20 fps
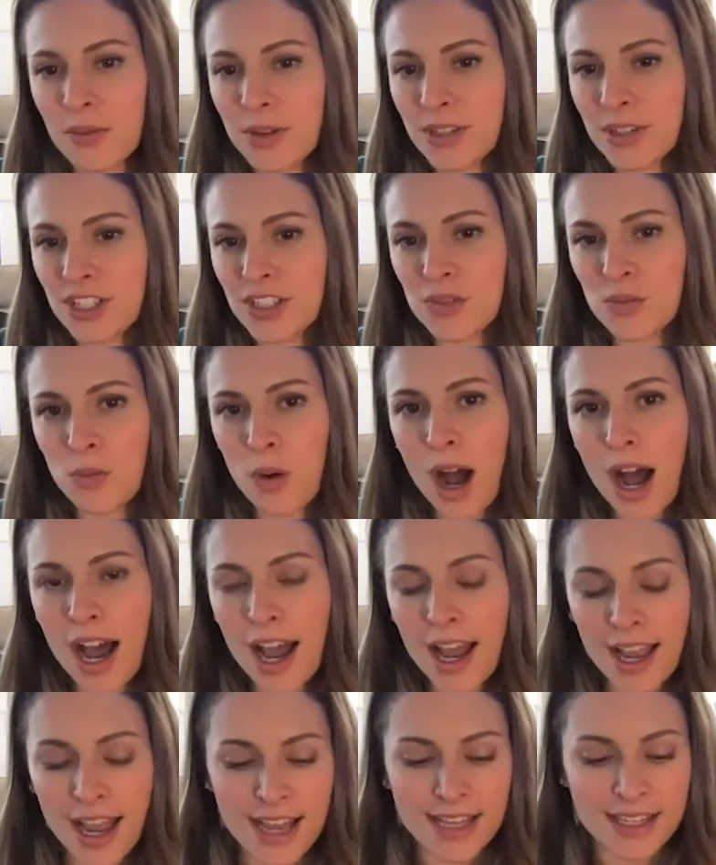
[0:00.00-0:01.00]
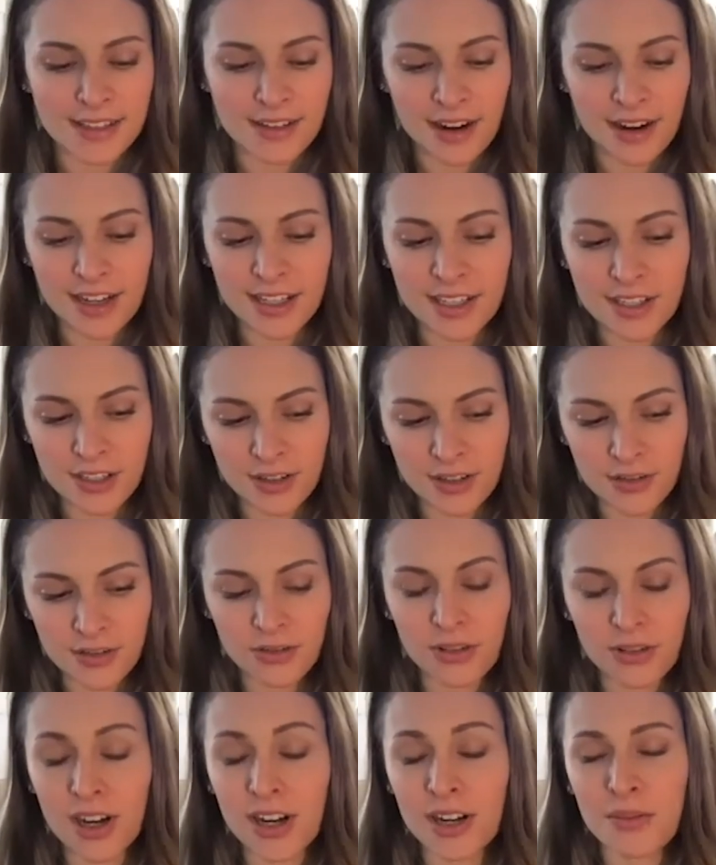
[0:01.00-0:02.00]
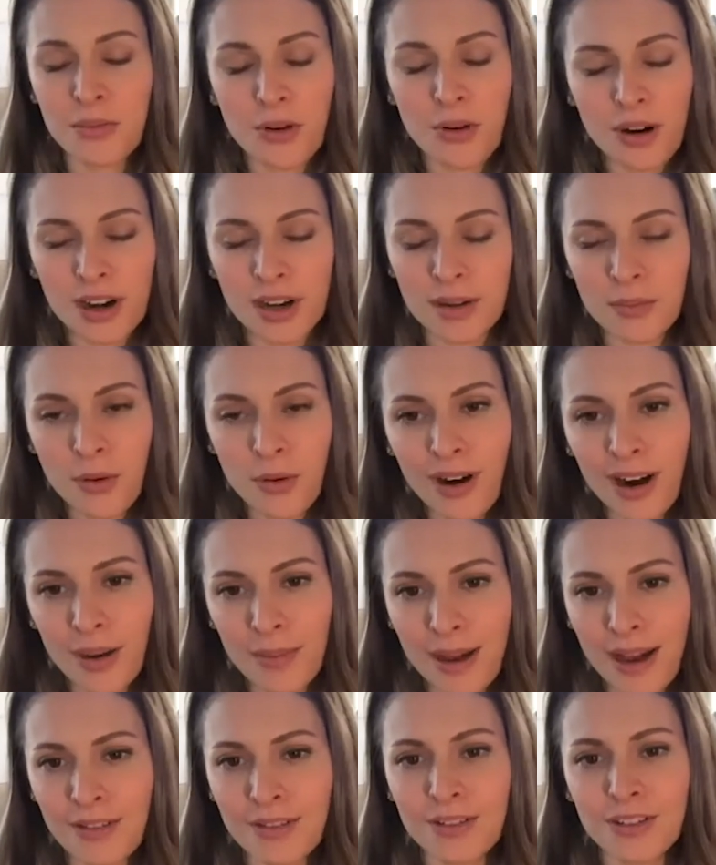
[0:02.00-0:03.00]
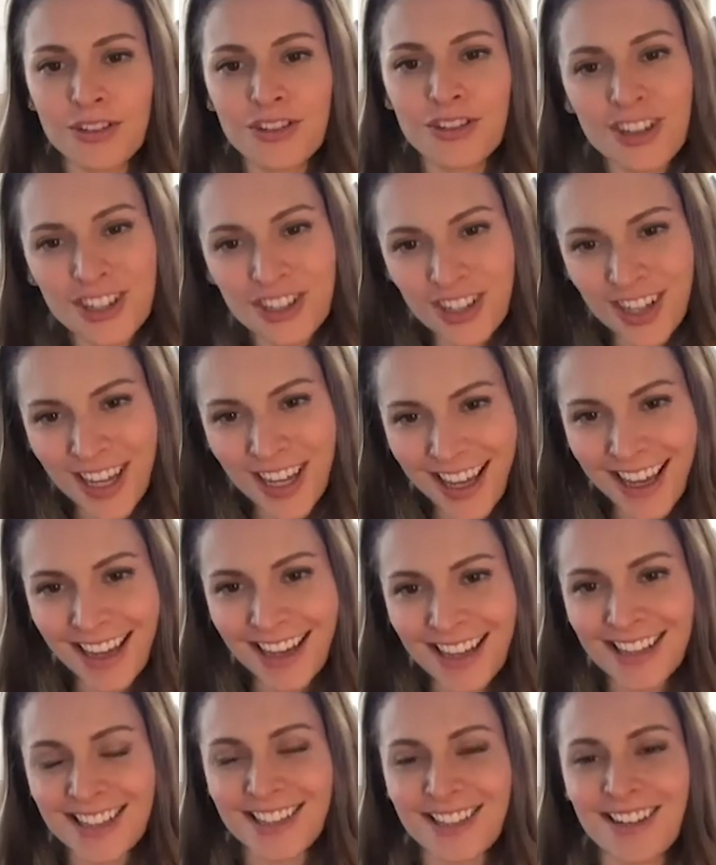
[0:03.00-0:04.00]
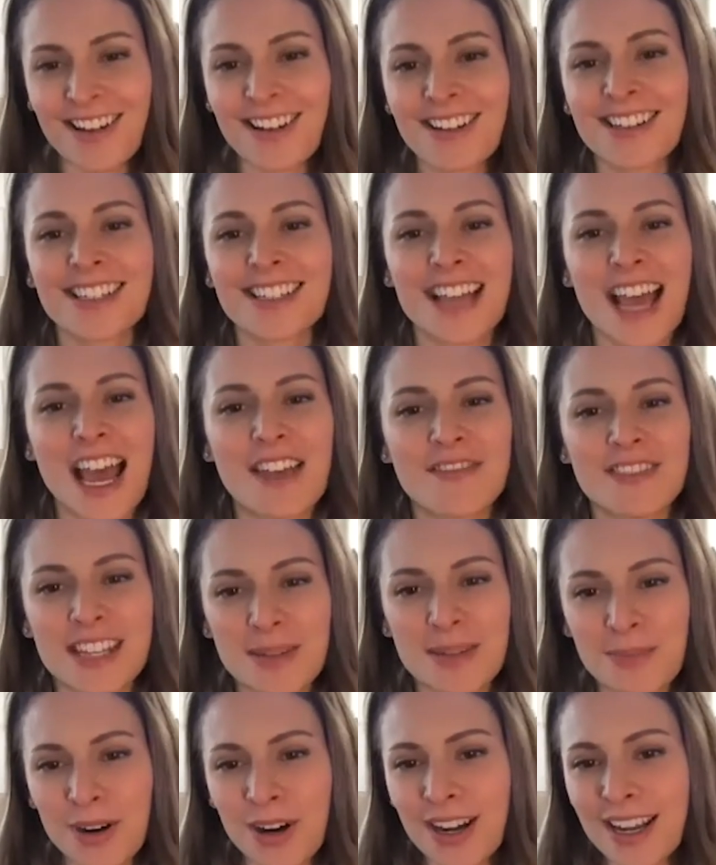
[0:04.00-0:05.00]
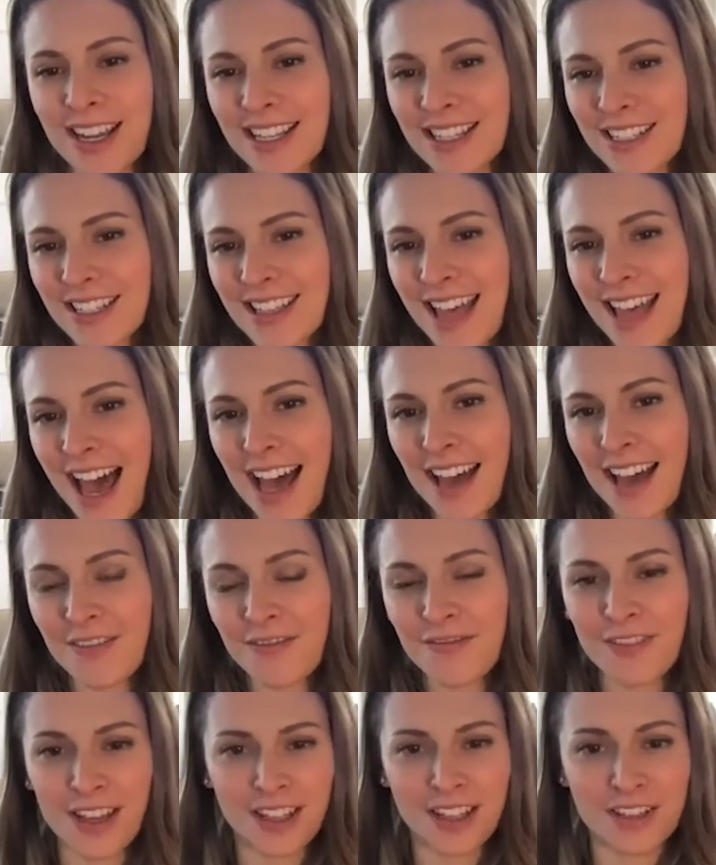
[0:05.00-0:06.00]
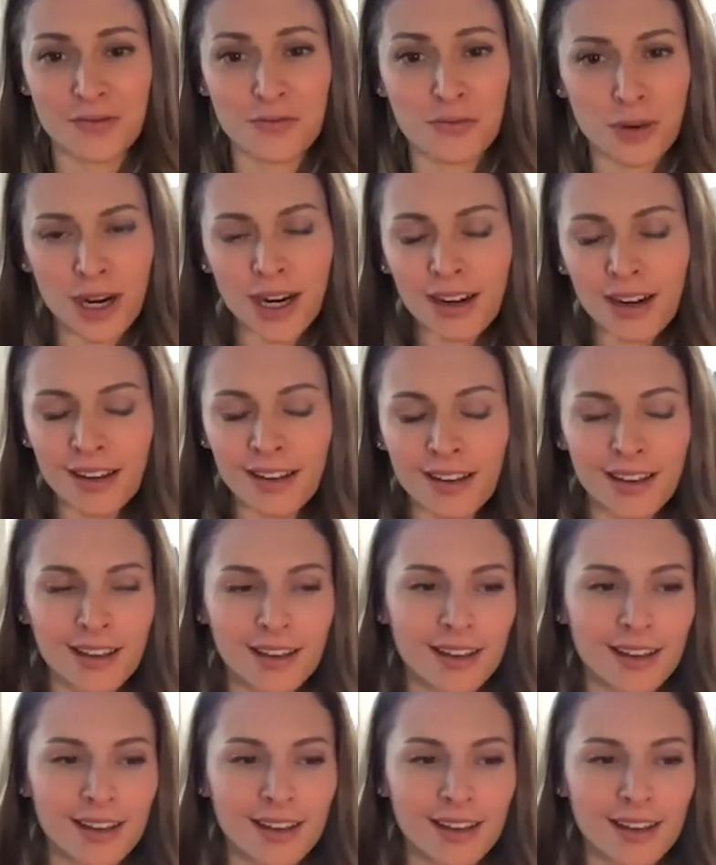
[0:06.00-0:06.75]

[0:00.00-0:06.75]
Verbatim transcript: which is why I started to learn more and more about nutrition and started to dive deeper into that field of work.